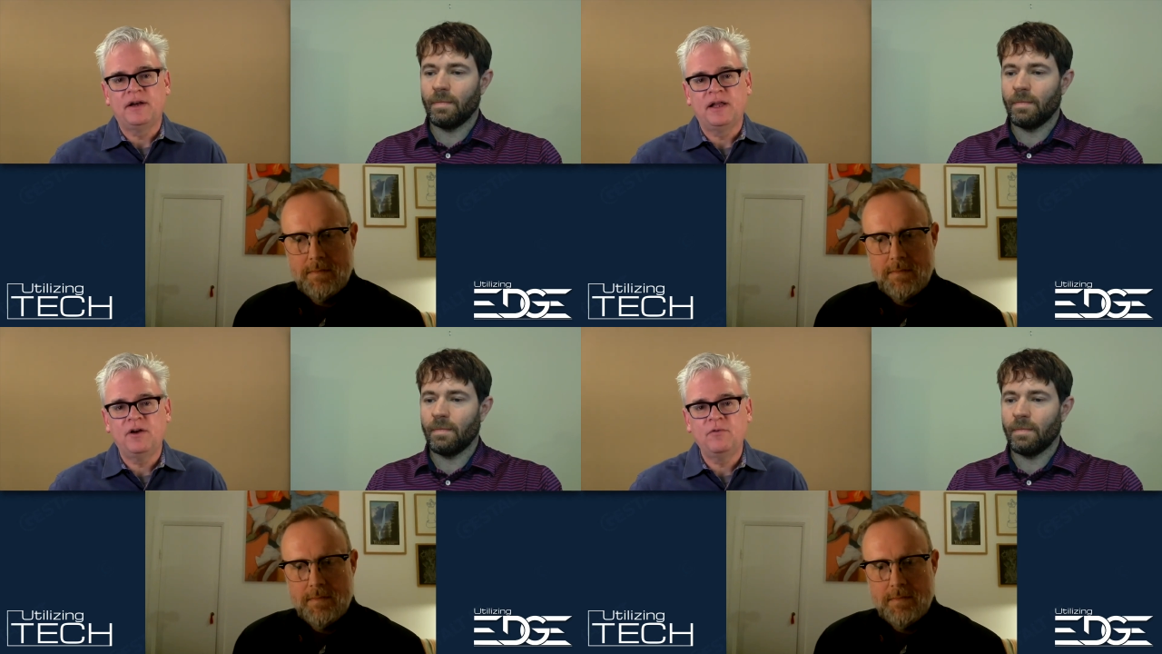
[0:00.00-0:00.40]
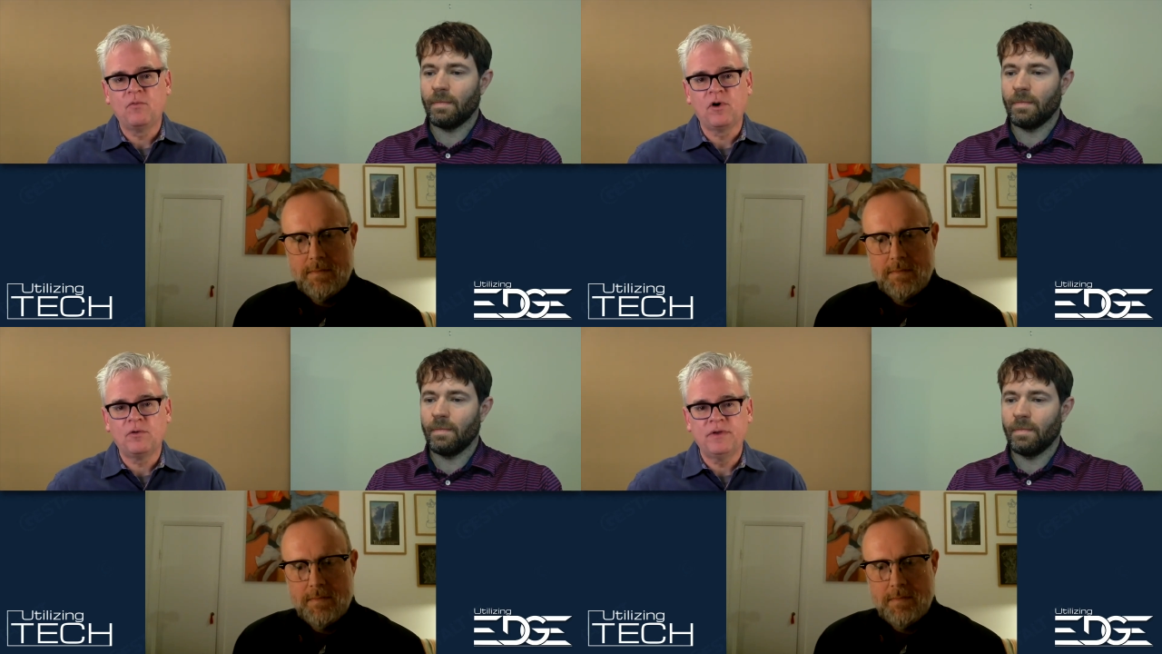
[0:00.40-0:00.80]
Speaker 1: And how do we
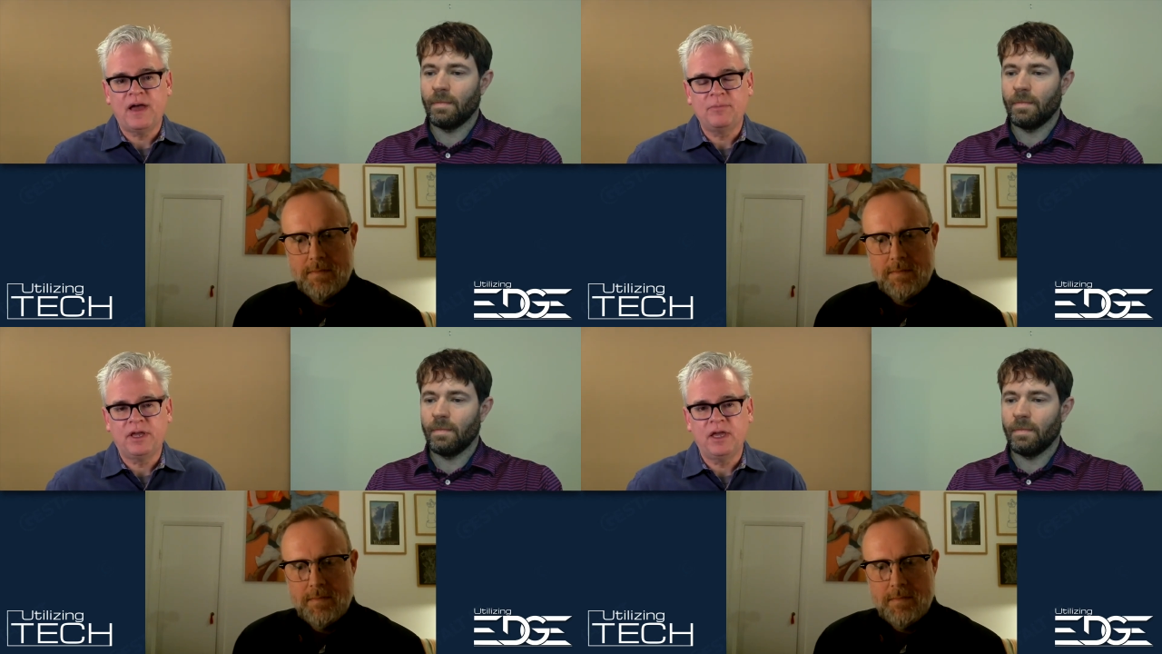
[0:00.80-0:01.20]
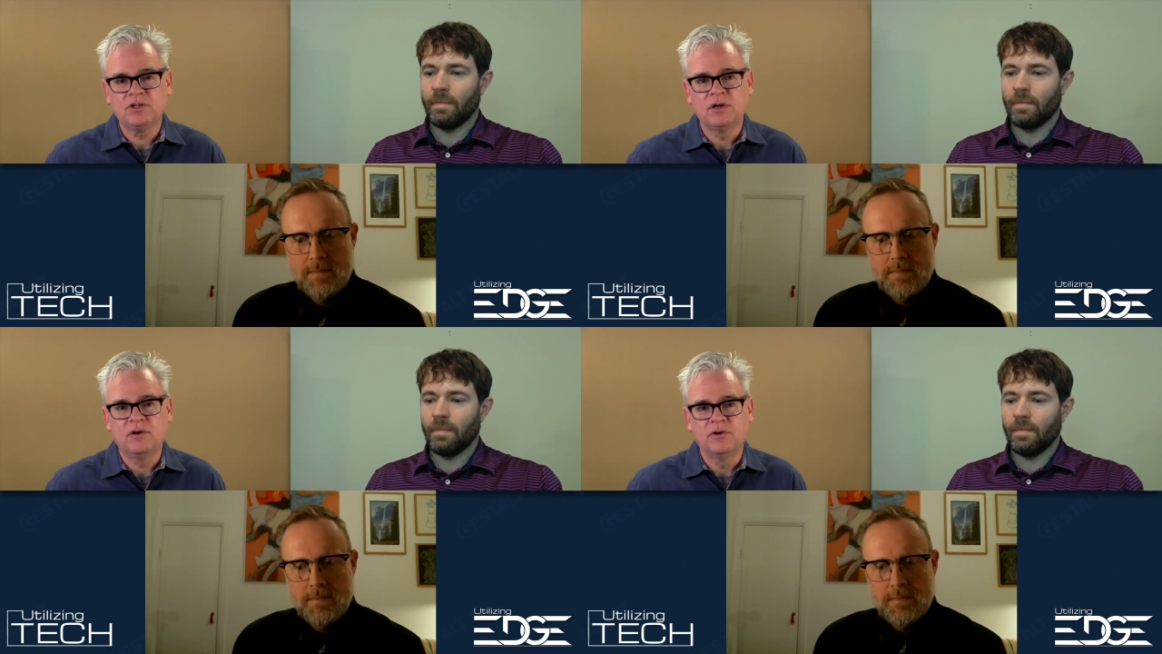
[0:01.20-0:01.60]
work with
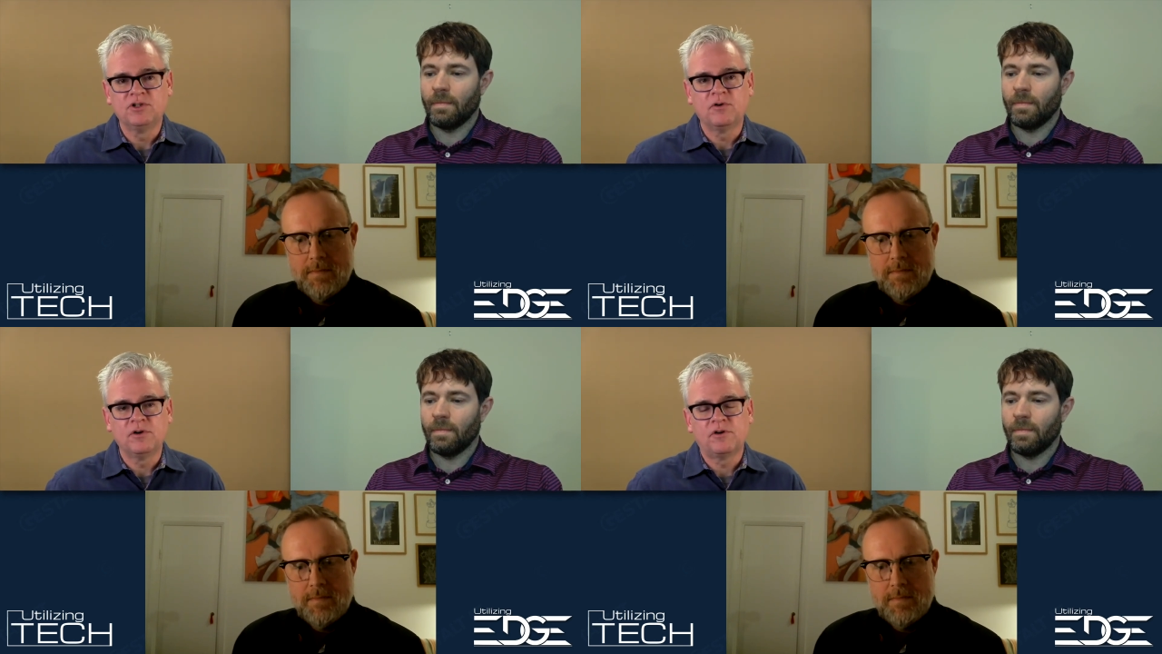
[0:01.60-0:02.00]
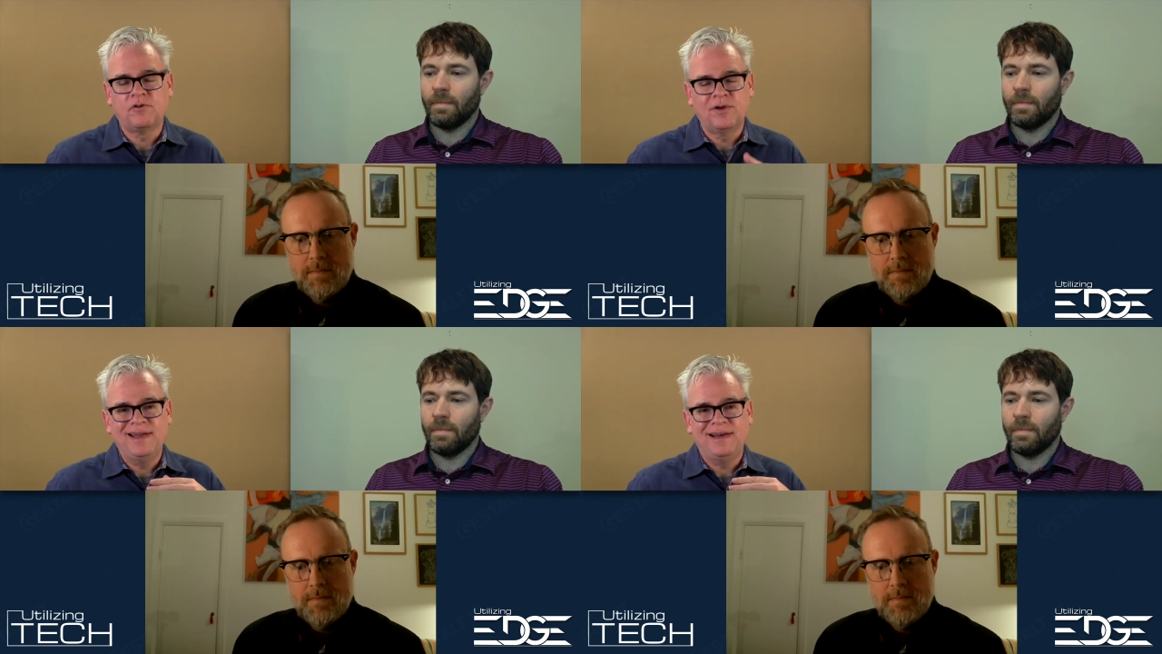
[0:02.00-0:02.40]
application owners in order to
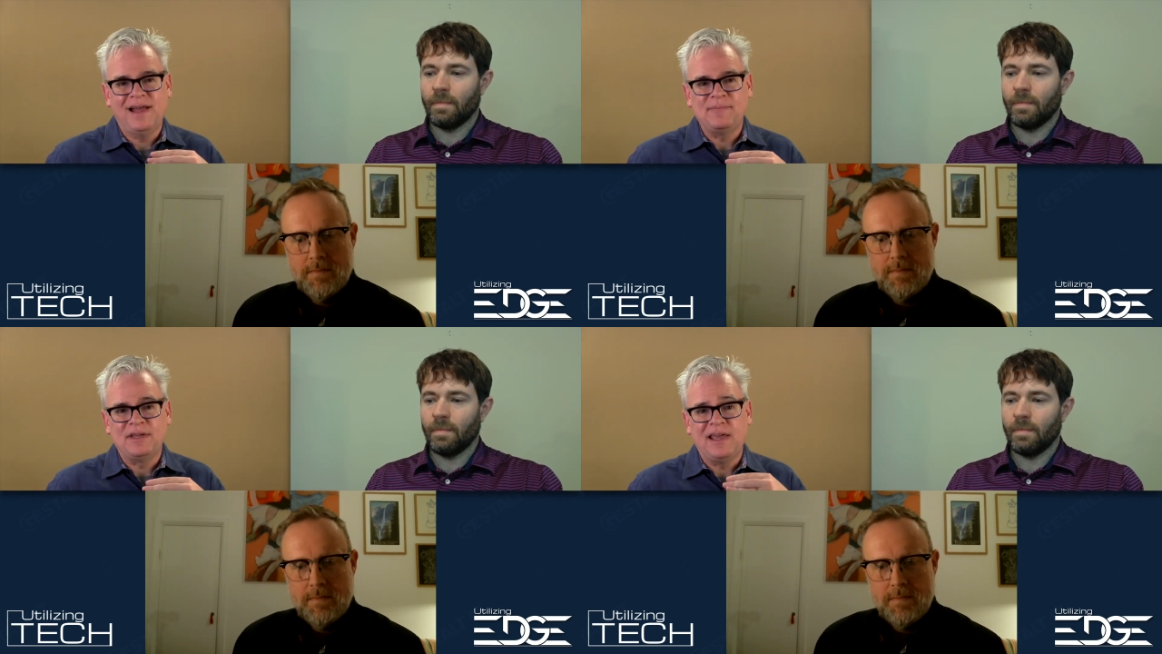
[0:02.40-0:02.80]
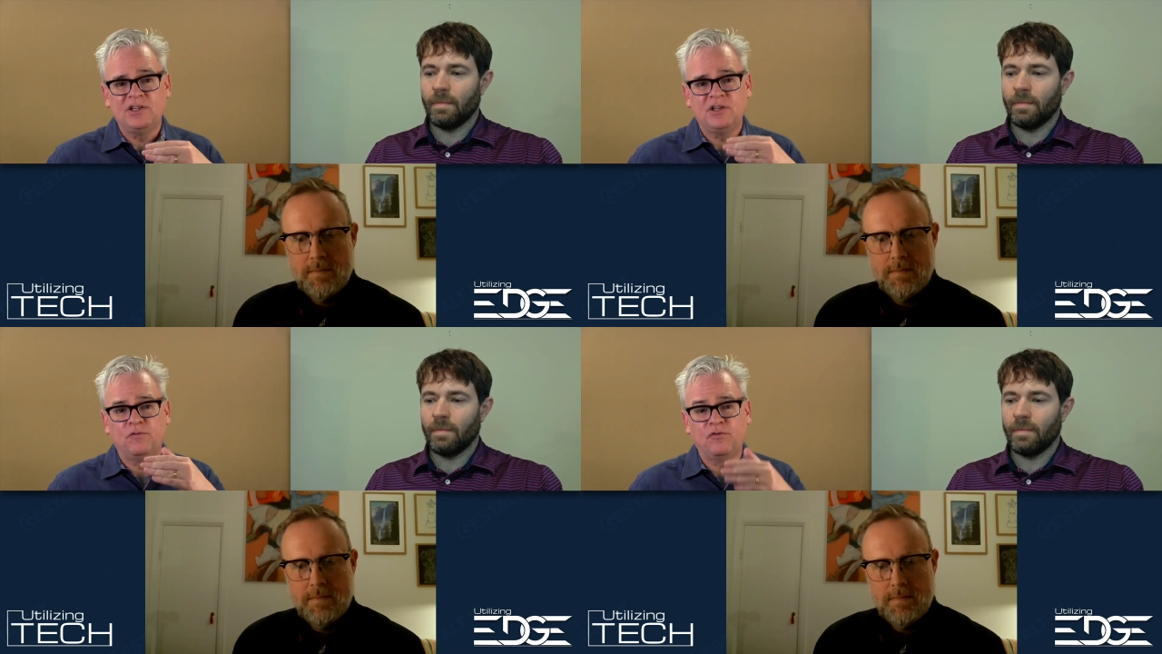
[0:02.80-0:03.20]
create an
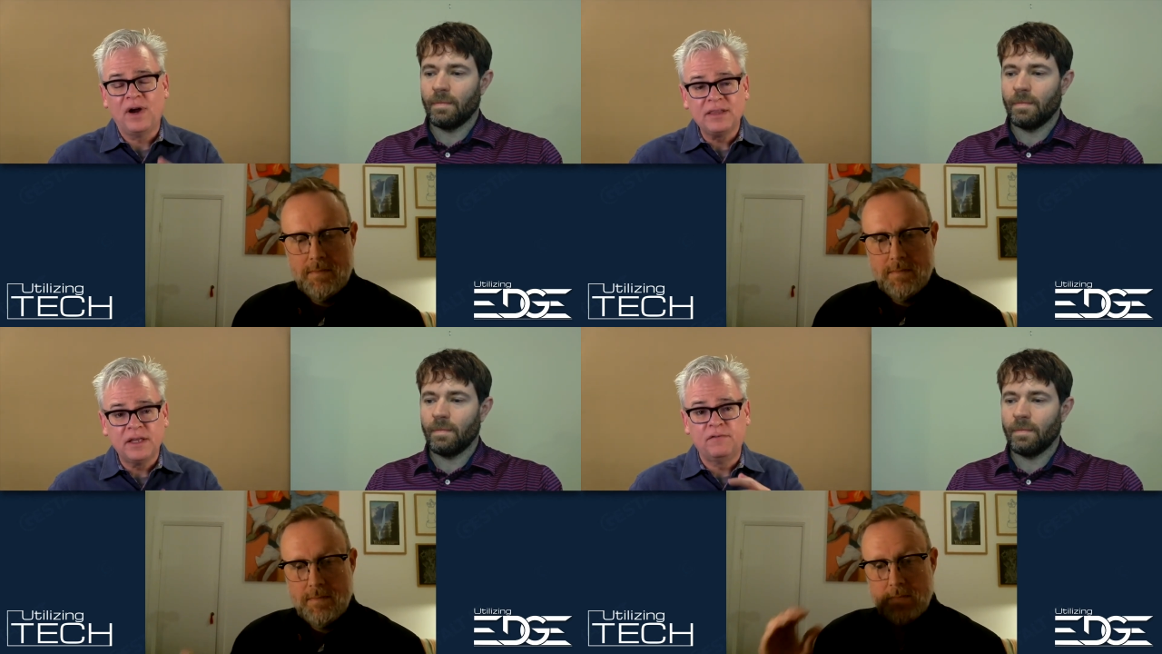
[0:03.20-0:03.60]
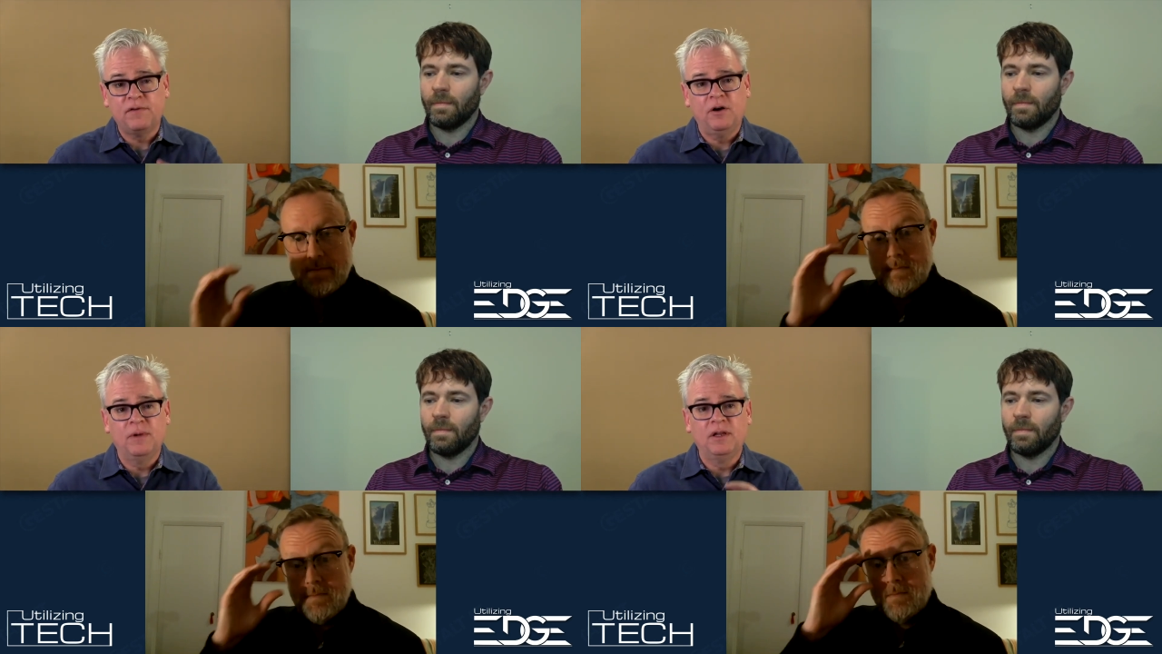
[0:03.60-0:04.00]
application friendly
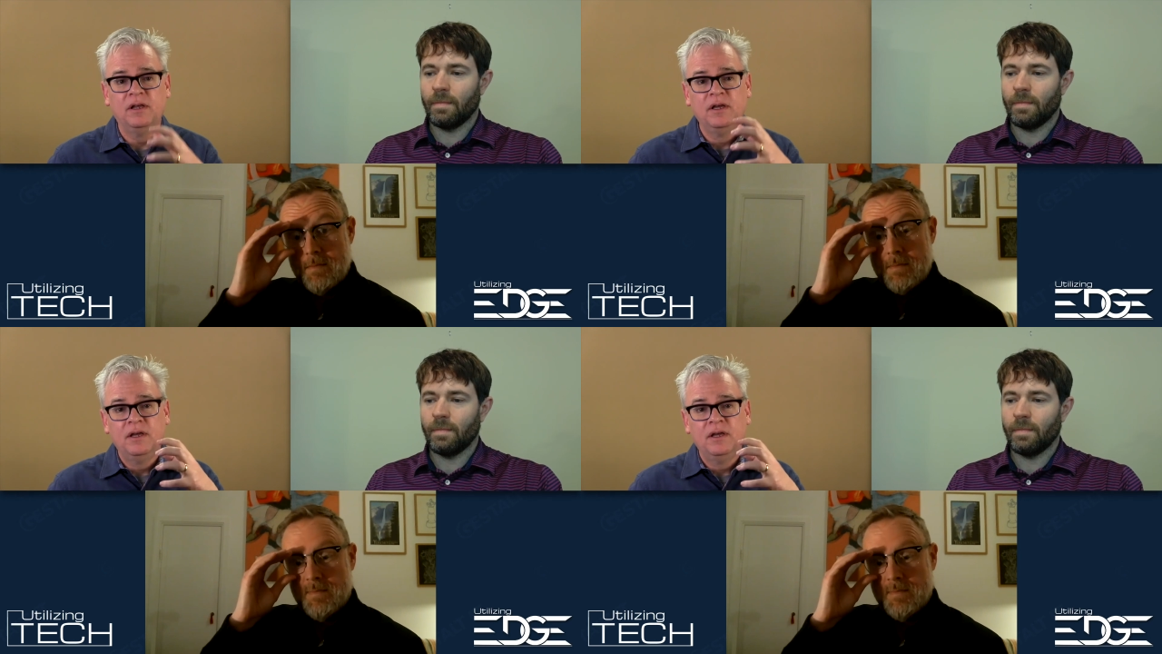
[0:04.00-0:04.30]
environment